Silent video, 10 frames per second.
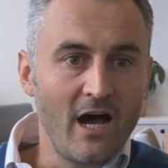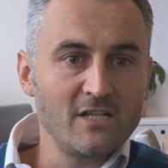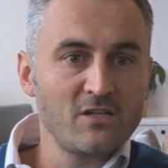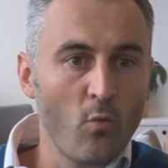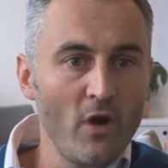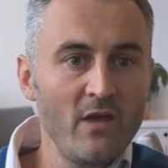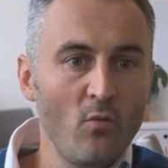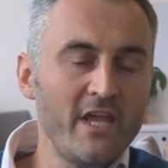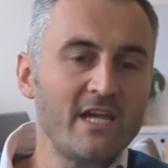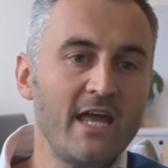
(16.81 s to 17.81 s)
So
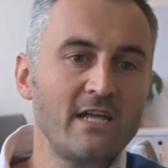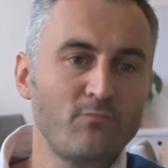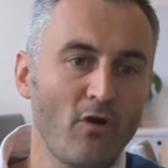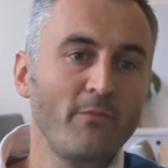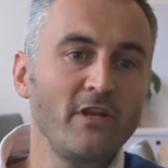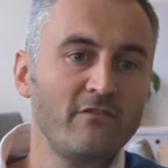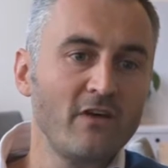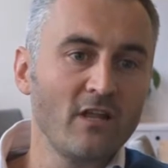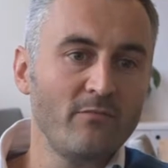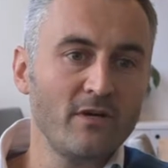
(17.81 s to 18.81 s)
we connect property
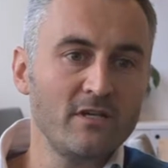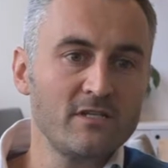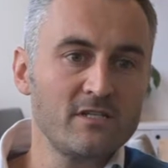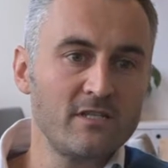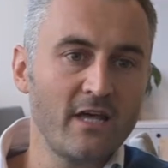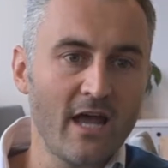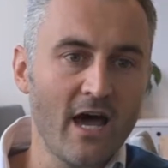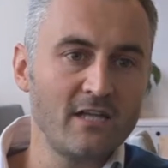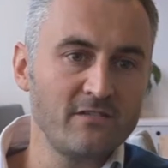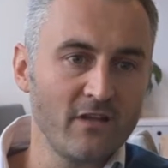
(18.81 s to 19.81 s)
developers that
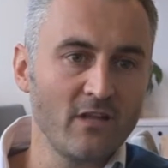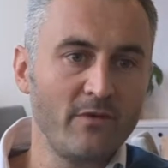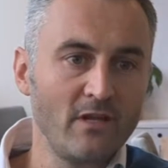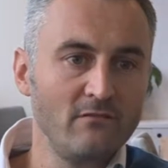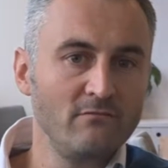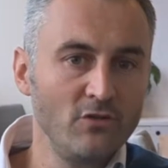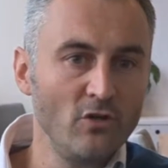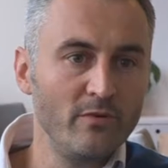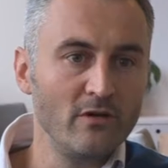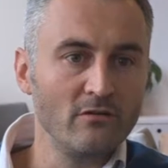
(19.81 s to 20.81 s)
are developing
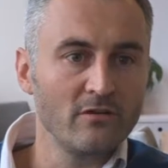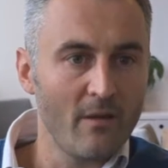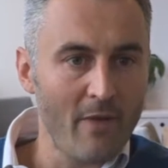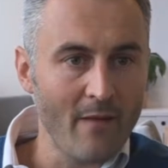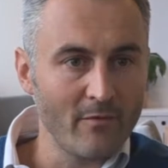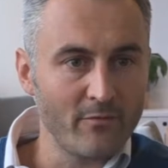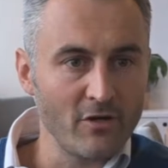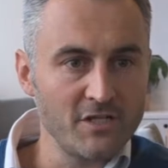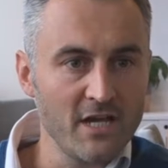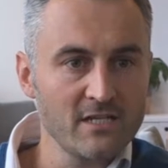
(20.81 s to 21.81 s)
new build apartment
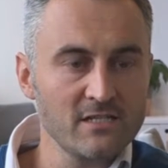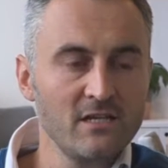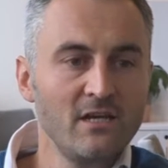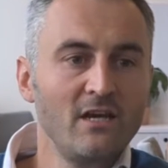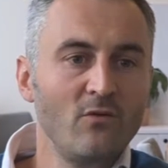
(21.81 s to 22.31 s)
projects